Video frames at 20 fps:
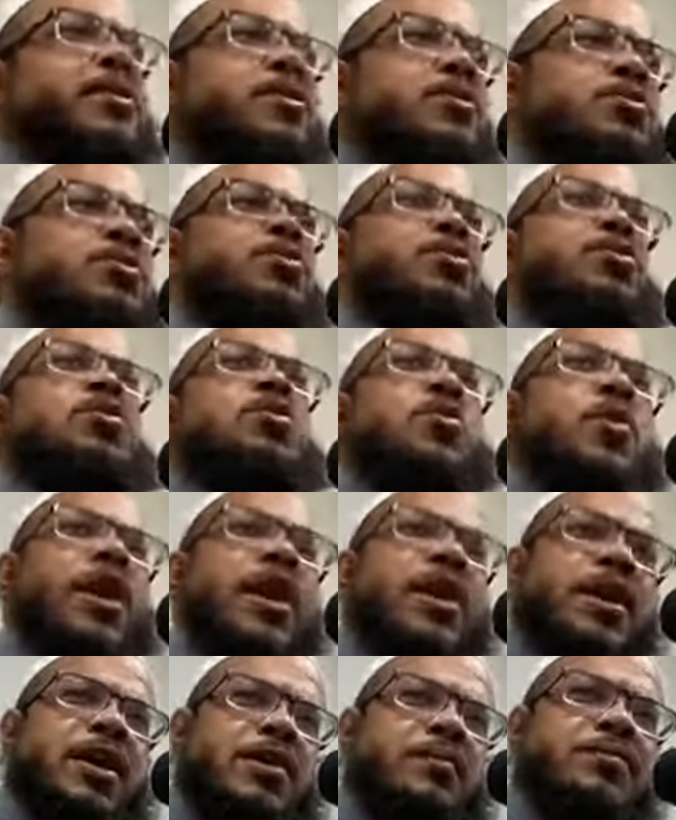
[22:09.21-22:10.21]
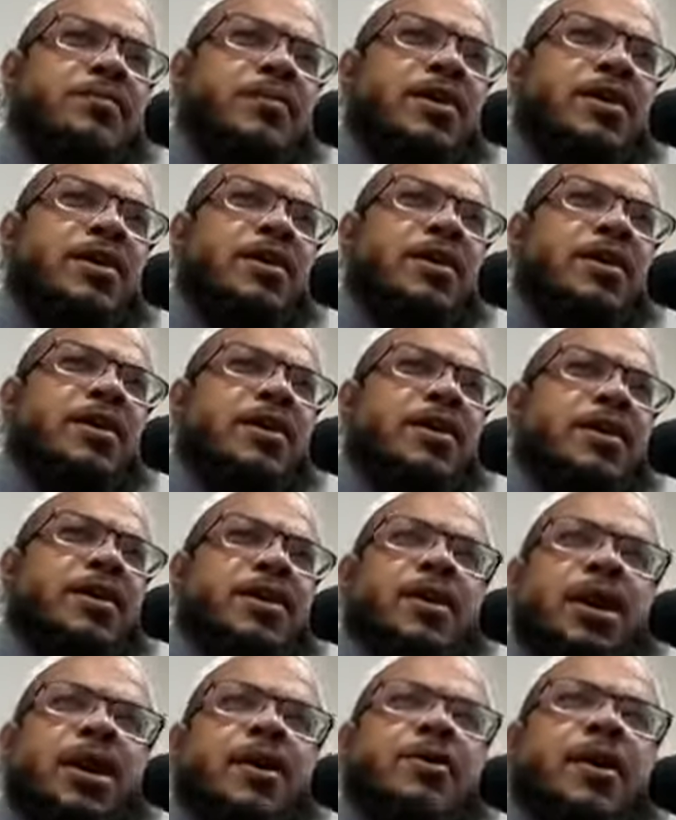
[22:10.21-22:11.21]
Don't you know who I am?
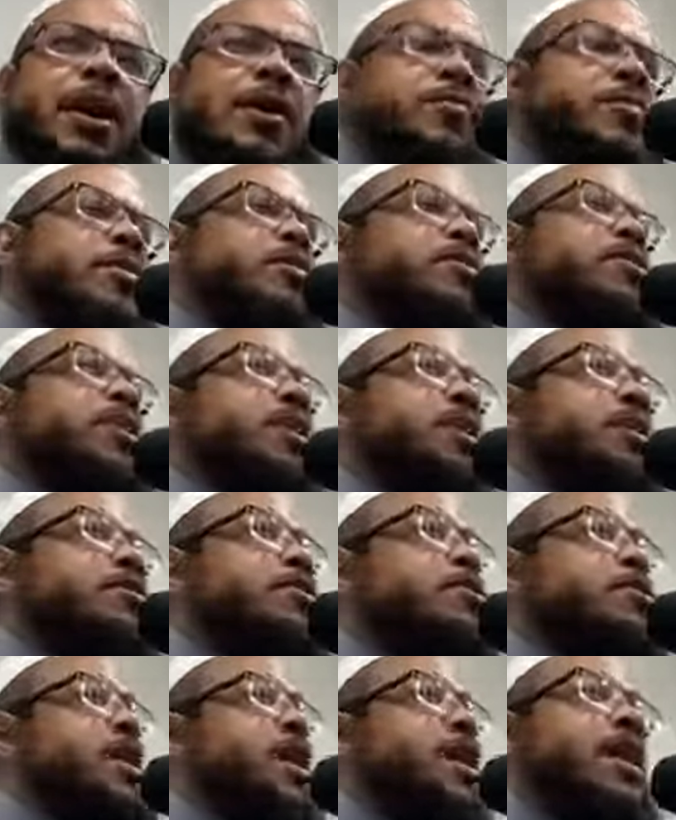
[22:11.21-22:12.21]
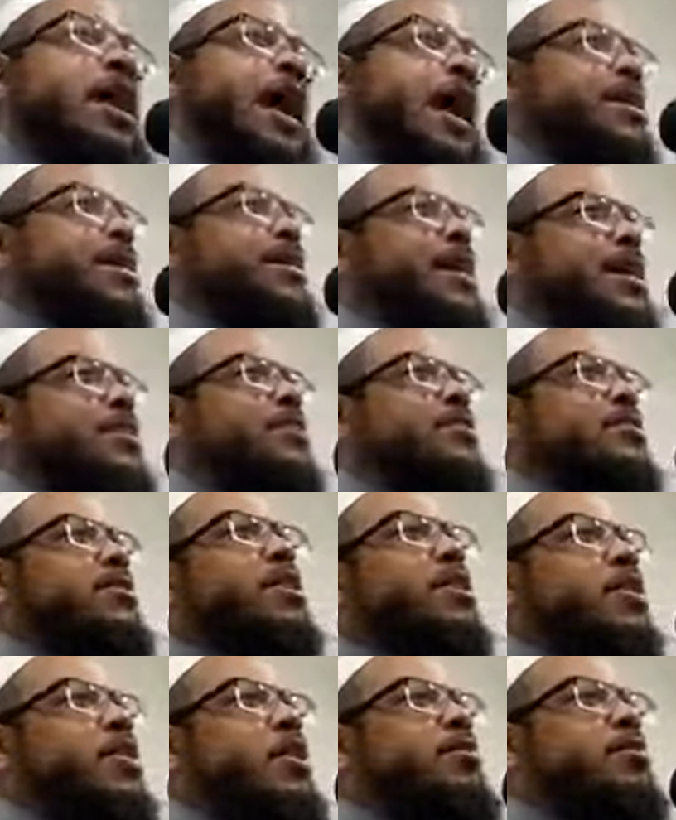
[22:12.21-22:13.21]
i have been sent. He just said, I didn't I just
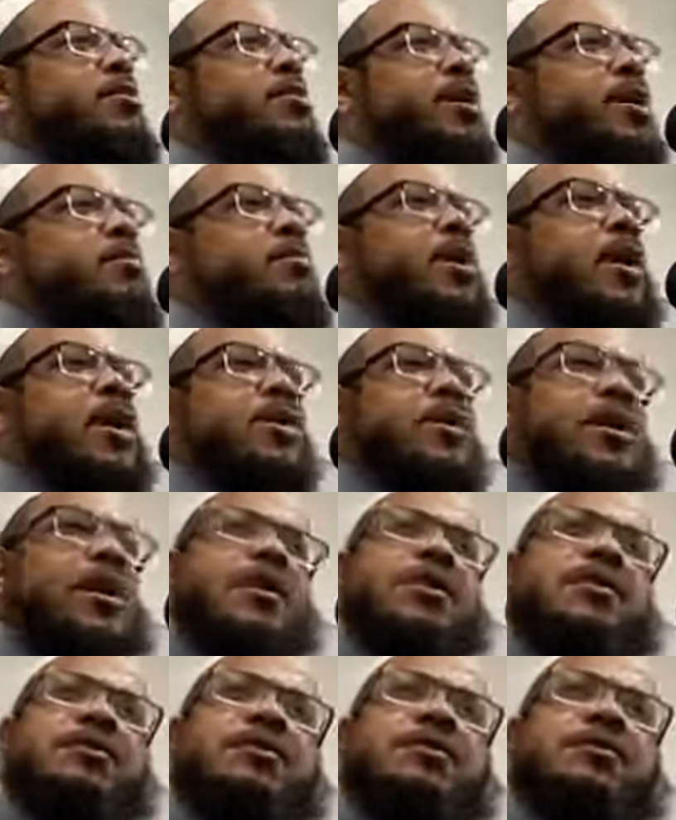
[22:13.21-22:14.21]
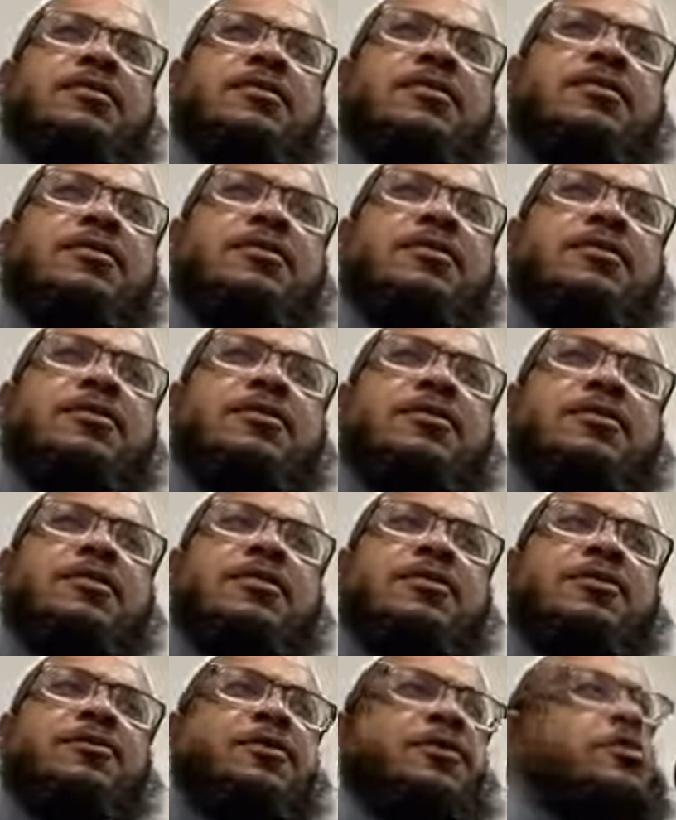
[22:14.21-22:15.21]
tell you I was sent by Allah?
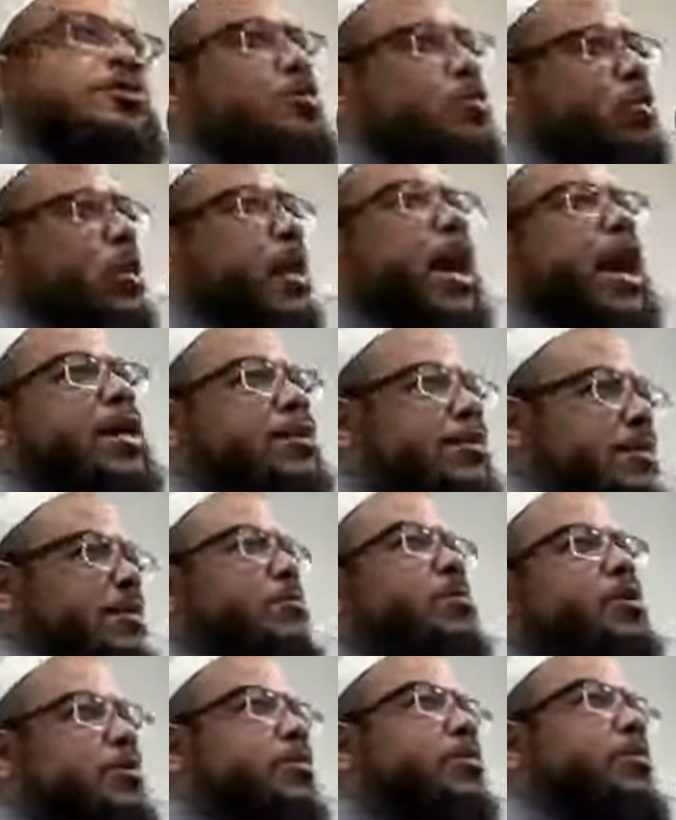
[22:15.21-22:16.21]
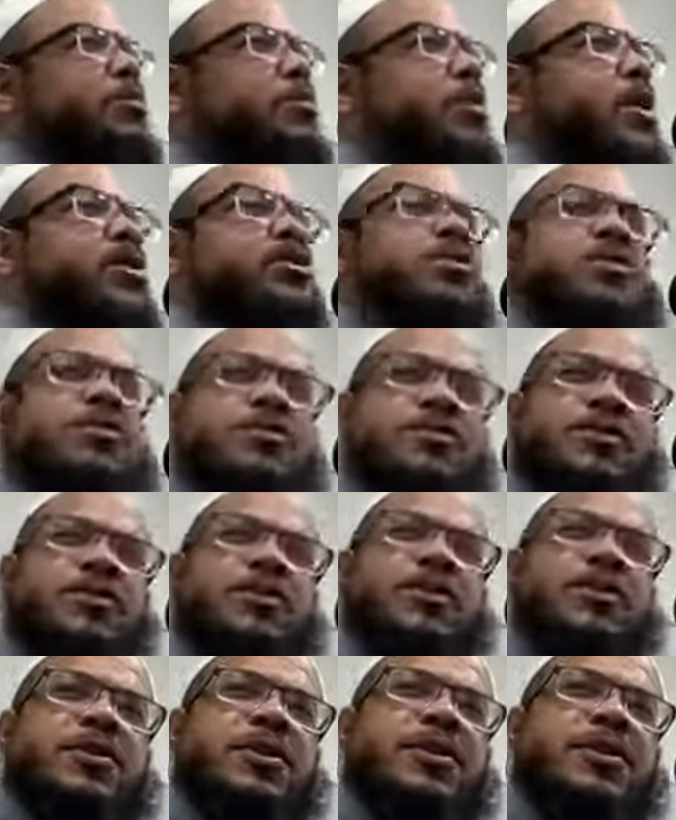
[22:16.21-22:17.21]
What you doing asking me questions
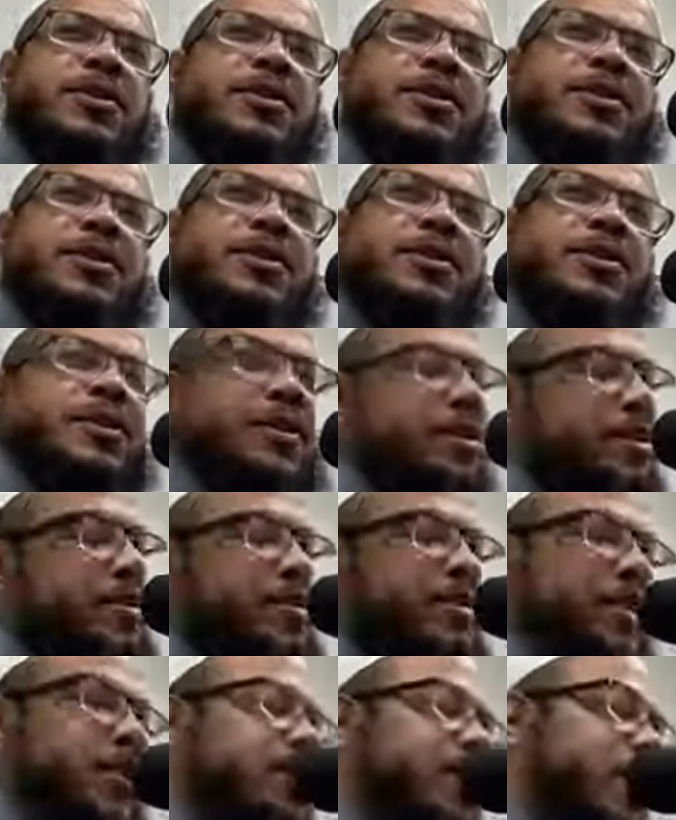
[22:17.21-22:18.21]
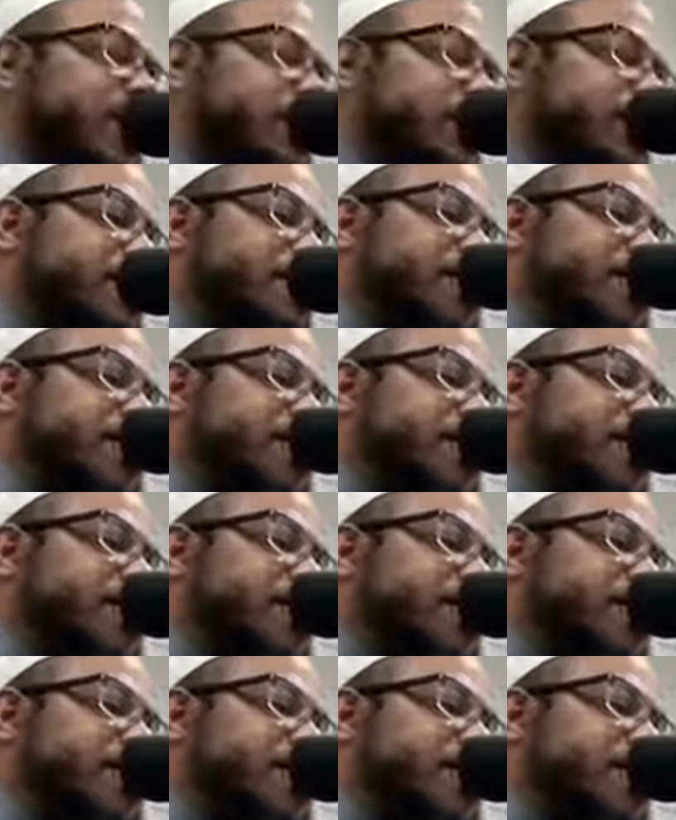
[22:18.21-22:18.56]
for? Now, he didn't say that.